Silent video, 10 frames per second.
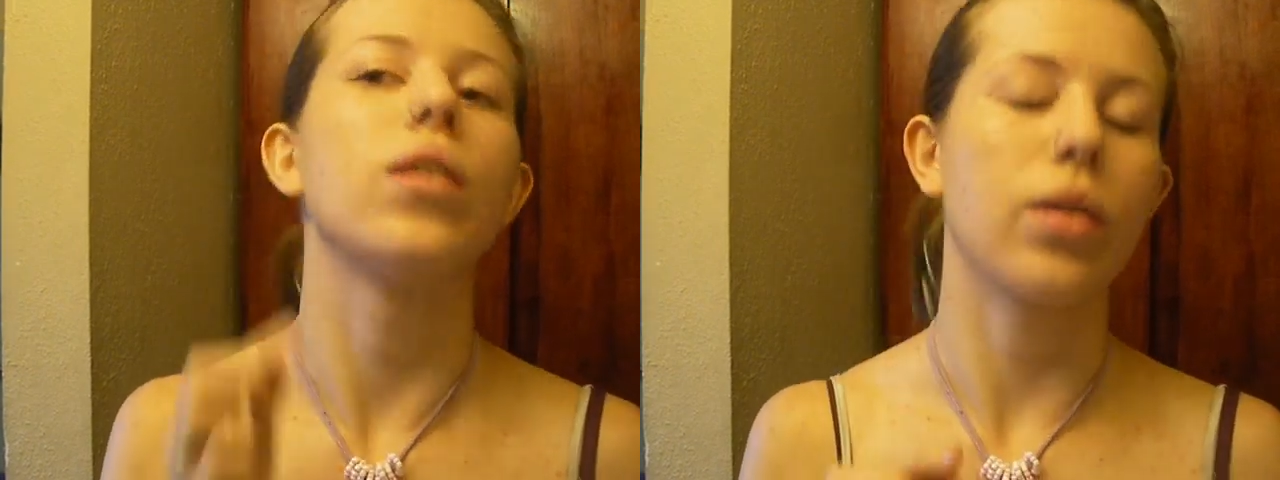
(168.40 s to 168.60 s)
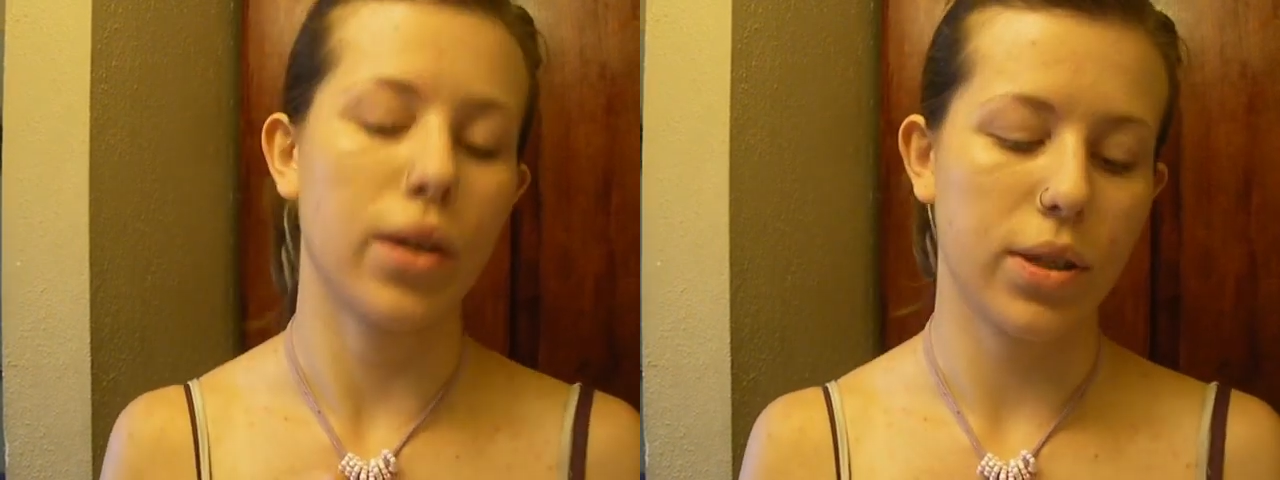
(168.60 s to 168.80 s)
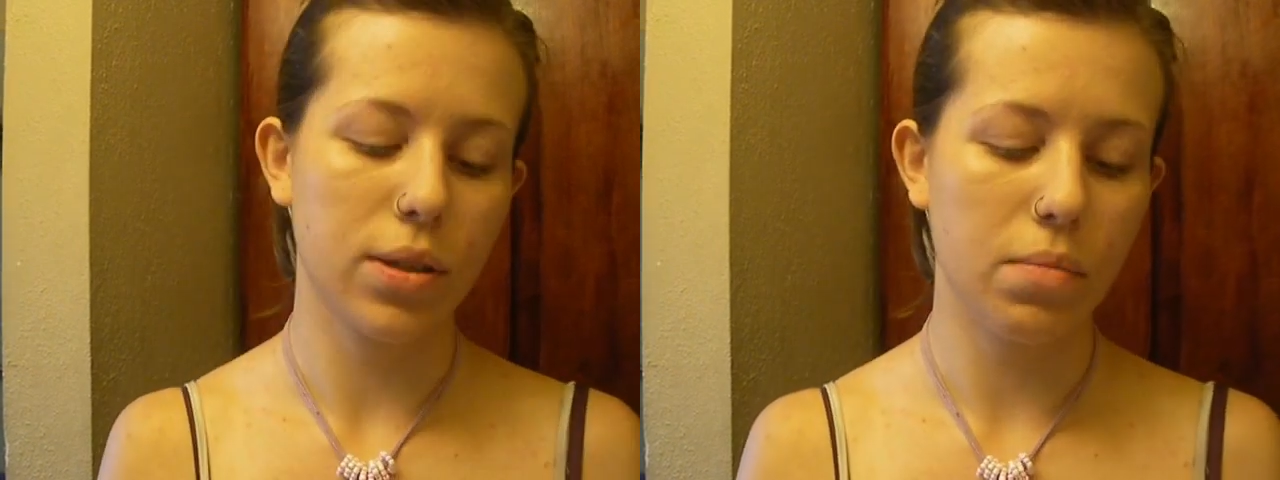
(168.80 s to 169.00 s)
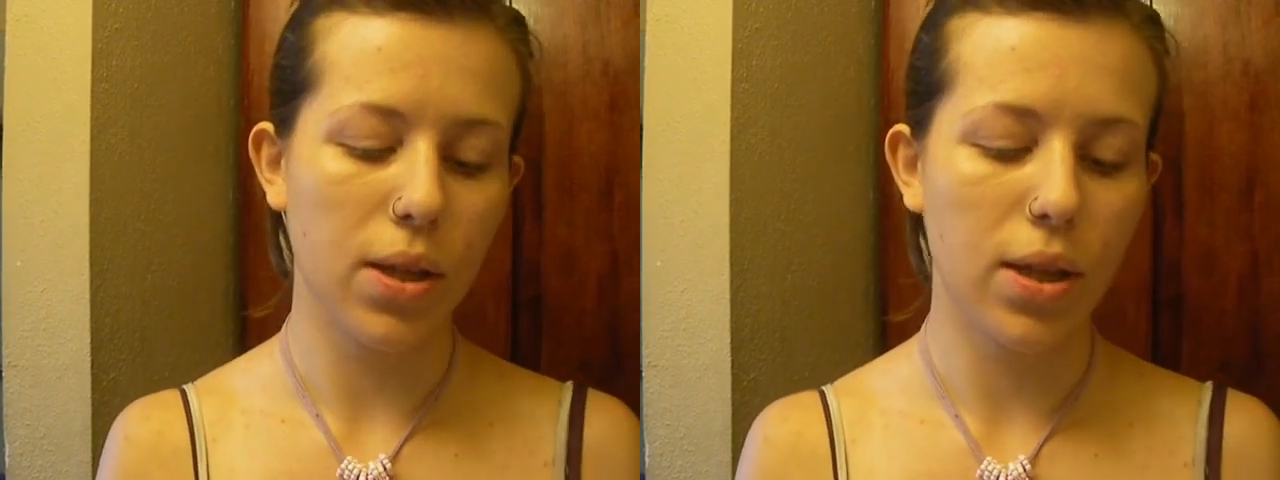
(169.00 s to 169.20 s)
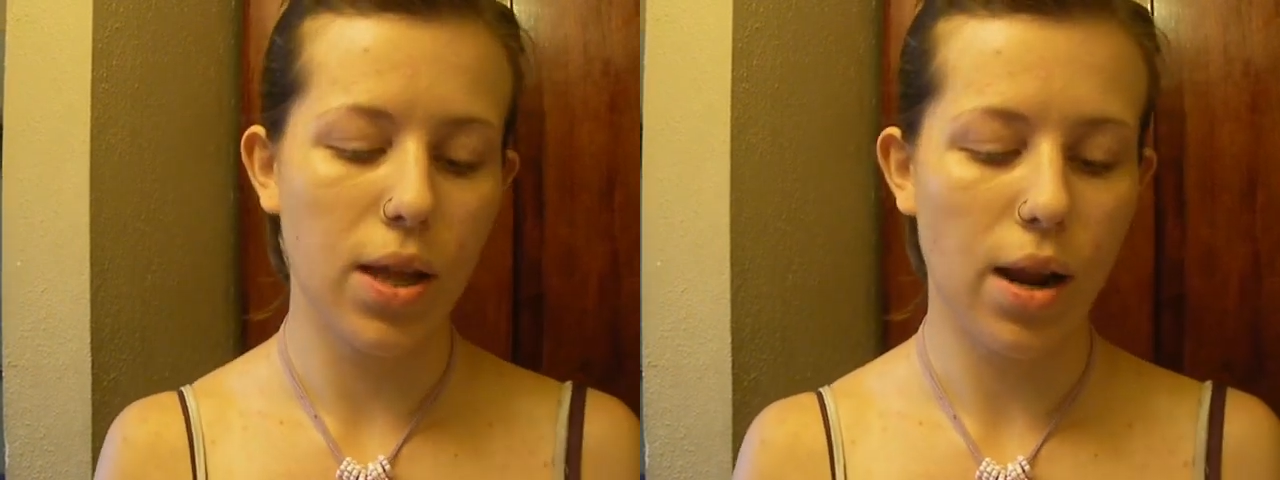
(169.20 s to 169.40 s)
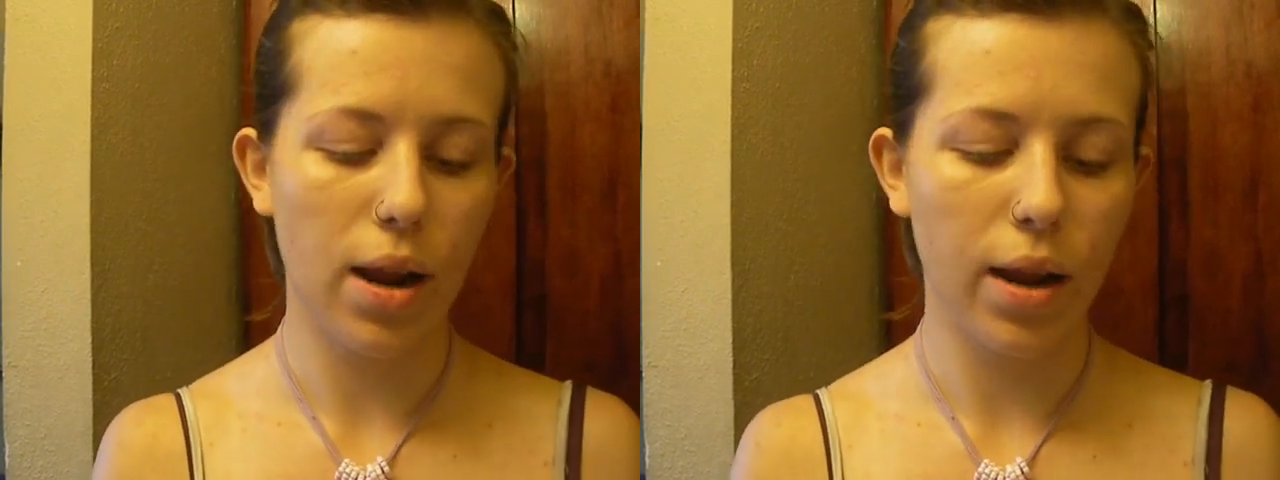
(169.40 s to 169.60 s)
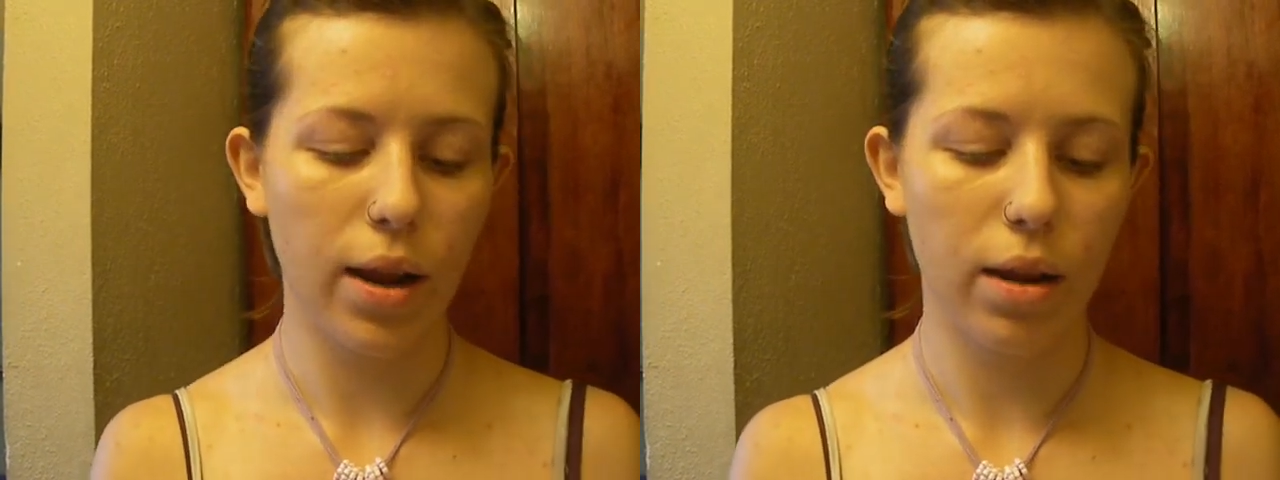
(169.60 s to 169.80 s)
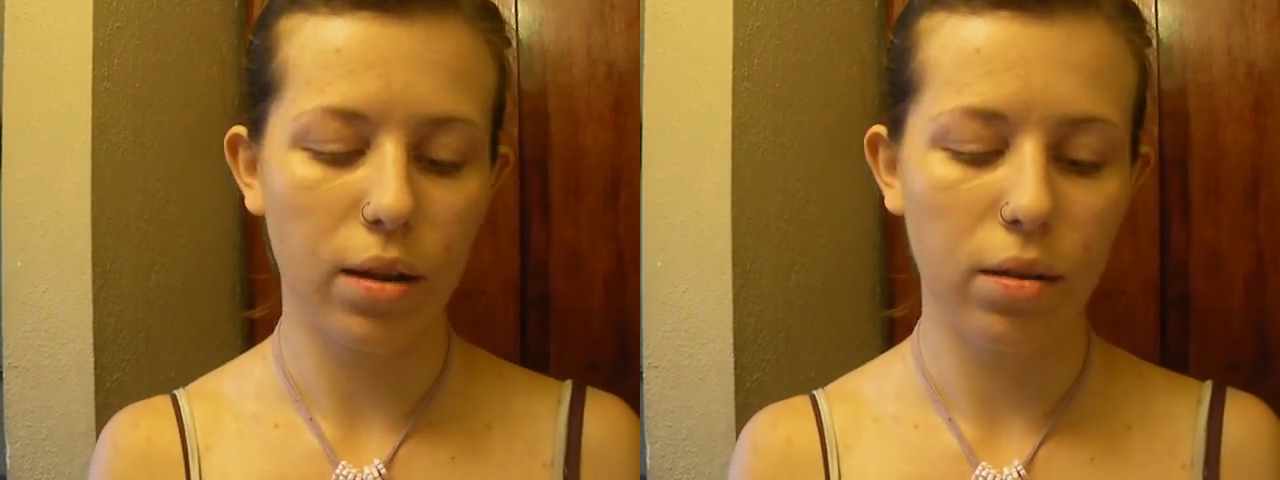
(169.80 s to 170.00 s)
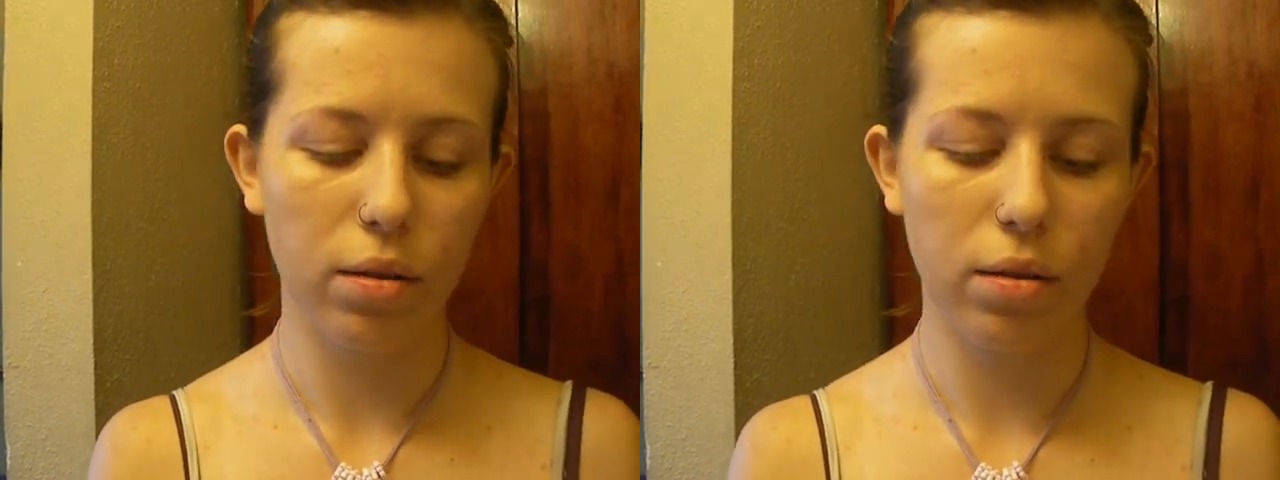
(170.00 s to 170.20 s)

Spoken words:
Alright, something that I